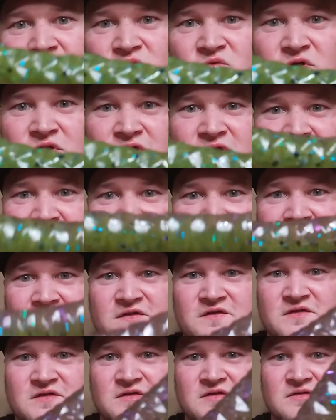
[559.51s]
Really
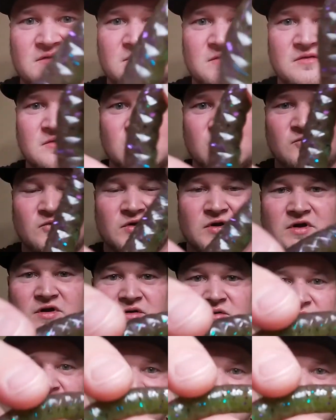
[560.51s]
nice, really